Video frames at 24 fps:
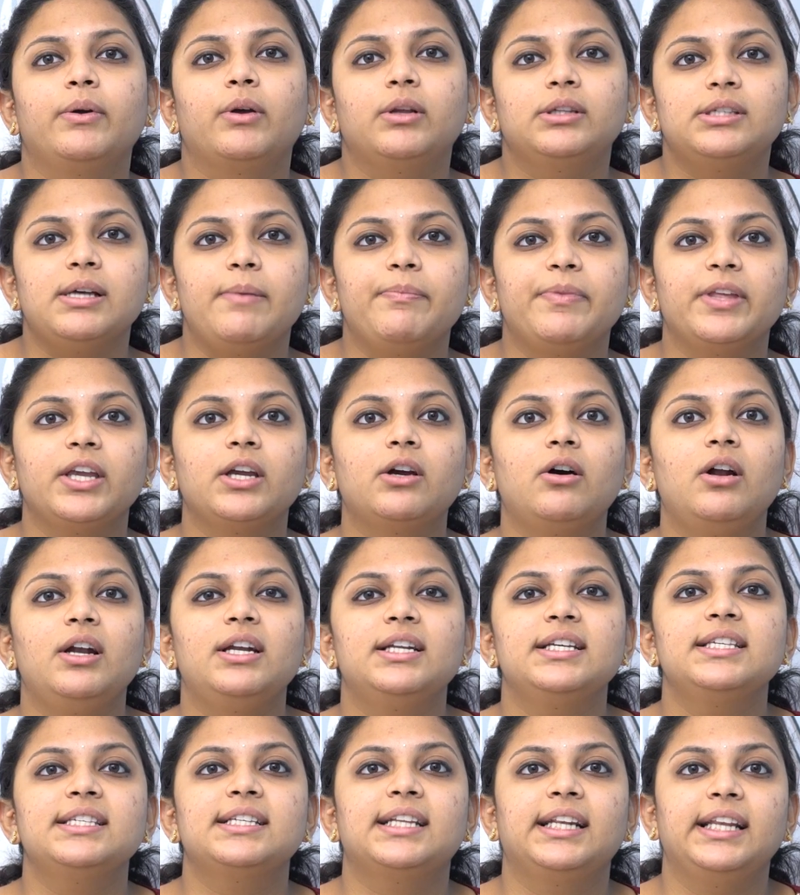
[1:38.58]
something called
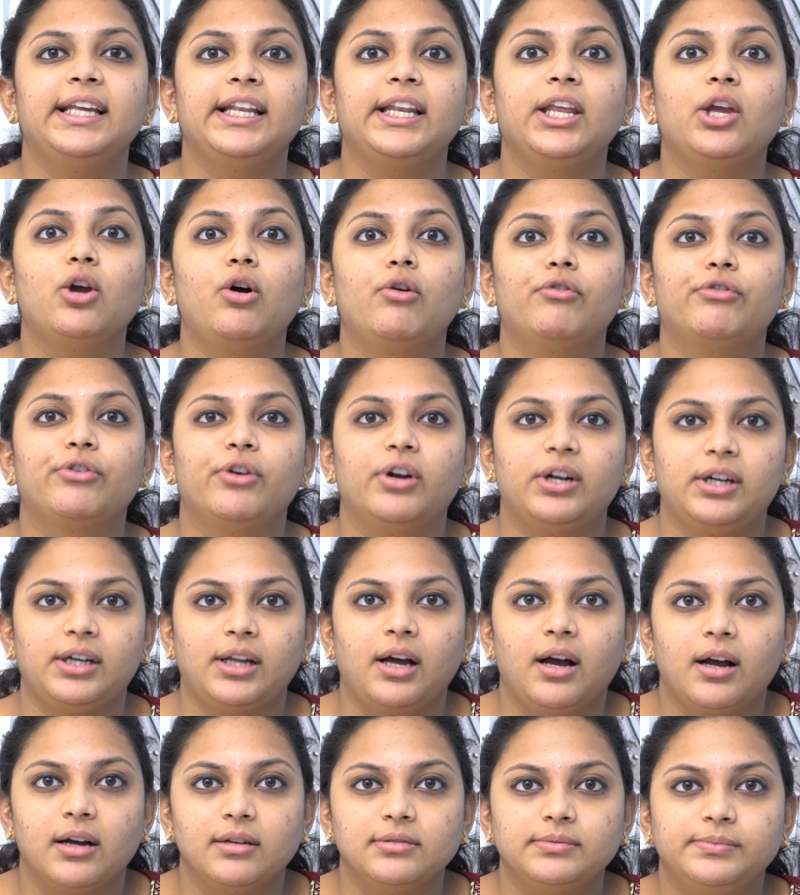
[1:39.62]
as cleaning of your
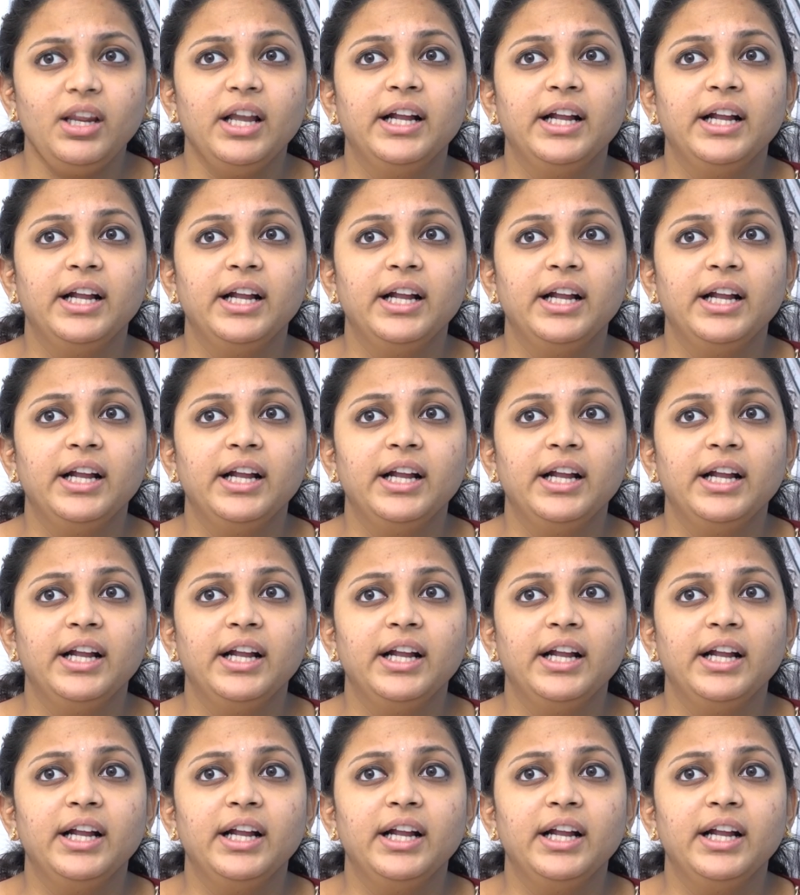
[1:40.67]
tongue.